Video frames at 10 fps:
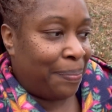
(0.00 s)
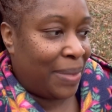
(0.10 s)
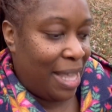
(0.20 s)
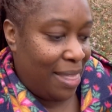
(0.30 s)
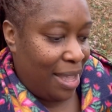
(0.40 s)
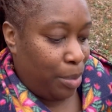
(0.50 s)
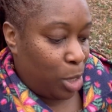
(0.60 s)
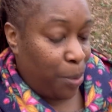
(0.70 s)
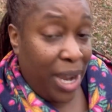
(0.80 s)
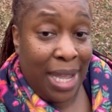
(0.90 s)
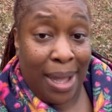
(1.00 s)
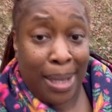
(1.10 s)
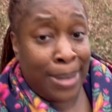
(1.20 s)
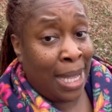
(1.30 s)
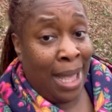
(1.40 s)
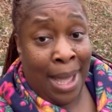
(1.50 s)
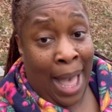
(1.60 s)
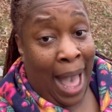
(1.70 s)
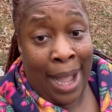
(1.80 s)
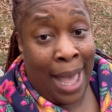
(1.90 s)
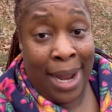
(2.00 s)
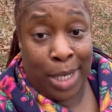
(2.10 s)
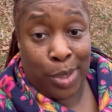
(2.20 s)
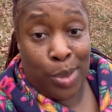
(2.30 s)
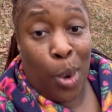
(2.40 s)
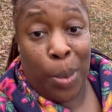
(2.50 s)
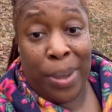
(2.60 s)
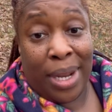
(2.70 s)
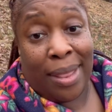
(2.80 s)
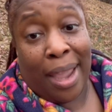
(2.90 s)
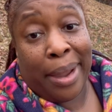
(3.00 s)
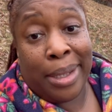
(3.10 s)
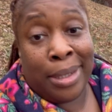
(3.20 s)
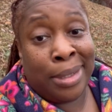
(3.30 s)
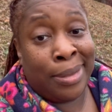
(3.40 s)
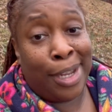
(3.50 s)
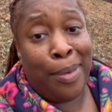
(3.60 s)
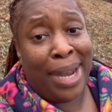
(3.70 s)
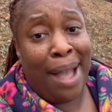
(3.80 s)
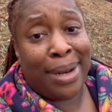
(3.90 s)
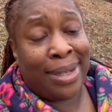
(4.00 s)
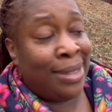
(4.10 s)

And then when spring comes, I got extra soil to put in there. Don't doubt it.